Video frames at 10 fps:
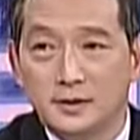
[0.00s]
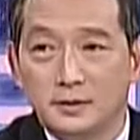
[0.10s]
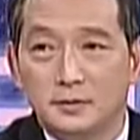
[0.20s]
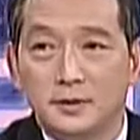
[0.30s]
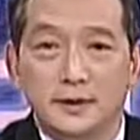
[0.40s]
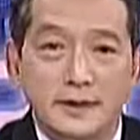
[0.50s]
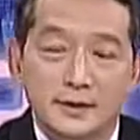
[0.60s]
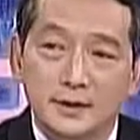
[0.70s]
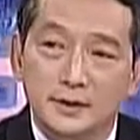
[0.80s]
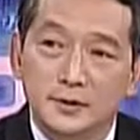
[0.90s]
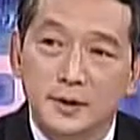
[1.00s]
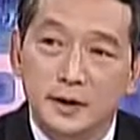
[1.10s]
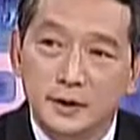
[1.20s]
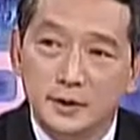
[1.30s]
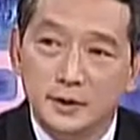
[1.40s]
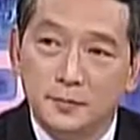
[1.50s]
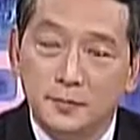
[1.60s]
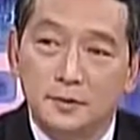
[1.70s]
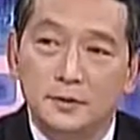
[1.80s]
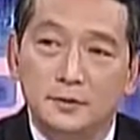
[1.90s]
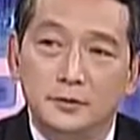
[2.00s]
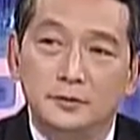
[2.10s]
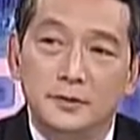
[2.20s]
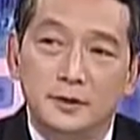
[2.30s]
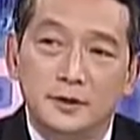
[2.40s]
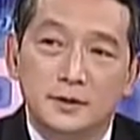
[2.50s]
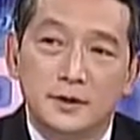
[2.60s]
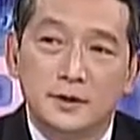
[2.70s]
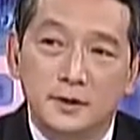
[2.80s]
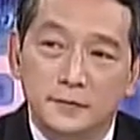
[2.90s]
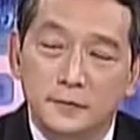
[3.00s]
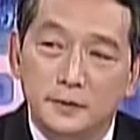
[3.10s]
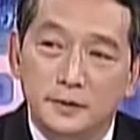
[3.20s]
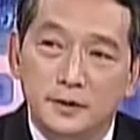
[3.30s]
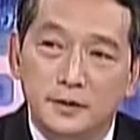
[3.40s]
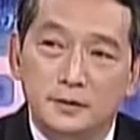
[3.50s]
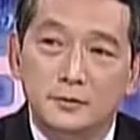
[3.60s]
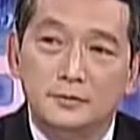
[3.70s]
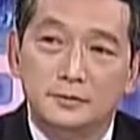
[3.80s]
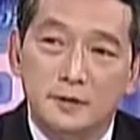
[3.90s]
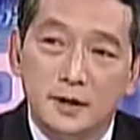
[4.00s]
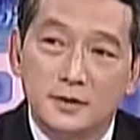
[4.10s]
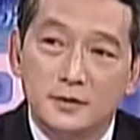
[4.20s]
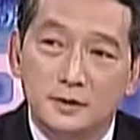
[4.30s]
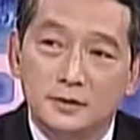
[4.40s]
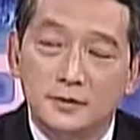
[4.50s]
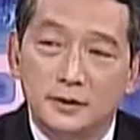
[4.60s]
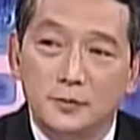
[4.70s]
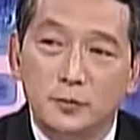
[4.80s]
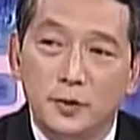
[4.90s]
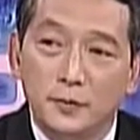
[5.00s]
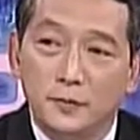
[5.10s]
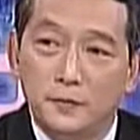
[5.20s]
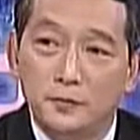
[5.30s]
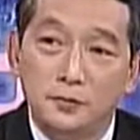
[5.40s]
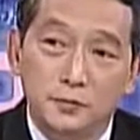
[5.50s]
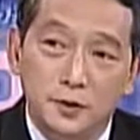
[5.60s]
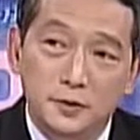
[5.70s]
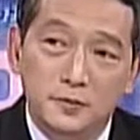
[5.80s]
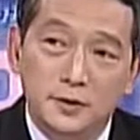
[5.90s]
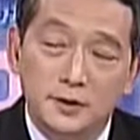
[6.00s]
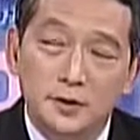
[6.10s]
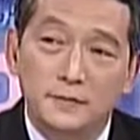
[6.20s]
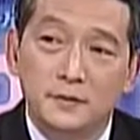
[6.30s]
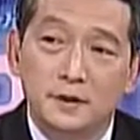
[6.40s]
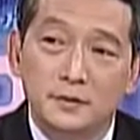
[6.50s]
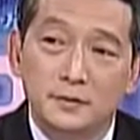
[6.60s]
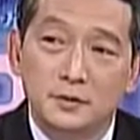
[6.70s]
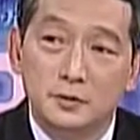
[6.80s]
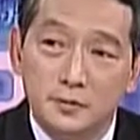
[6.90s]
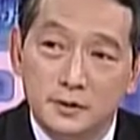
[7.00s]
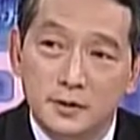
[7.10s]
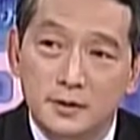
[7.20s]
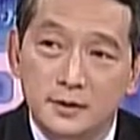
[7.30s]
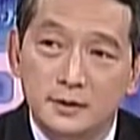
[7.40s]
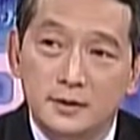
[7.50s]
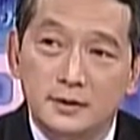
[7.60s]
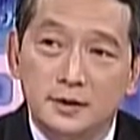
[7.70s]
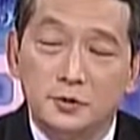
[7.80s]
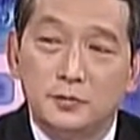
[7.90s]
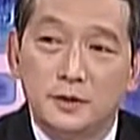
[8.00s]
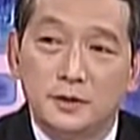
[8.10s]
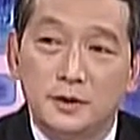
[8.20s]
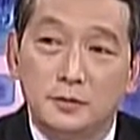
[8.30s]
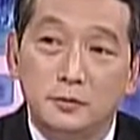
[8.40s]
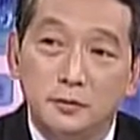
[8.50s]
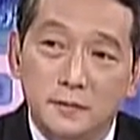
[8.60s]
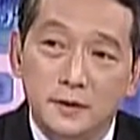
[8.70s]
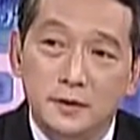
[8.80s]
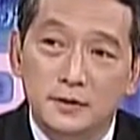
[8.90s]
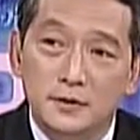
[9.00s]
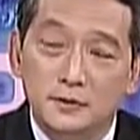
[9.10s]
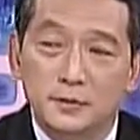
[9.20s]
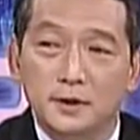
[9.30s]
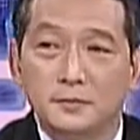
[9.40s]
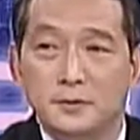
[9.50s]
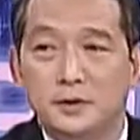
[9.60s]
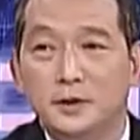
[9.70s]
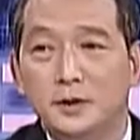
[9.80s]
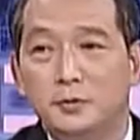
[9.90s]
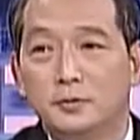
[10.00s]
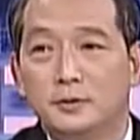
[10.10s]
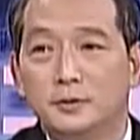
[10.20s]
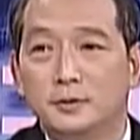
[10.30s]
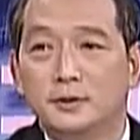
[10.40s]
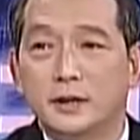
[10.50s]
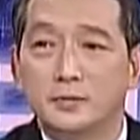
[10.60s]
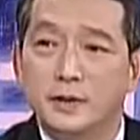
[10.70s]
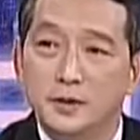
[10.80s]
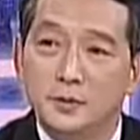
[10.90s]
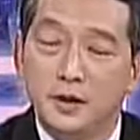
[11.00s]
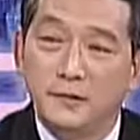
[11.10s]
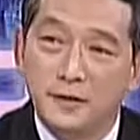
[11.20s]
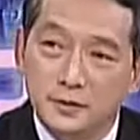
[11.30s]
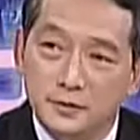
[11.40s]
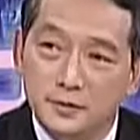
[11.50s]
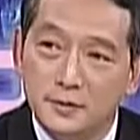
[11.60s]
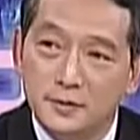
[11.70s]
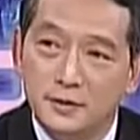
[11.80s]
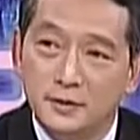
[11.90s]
So in the last year, I have successfully asked the WiMAX Forum to reduce the certification cost, as well as the local fee. So that will enable the Taiwanese manufacturers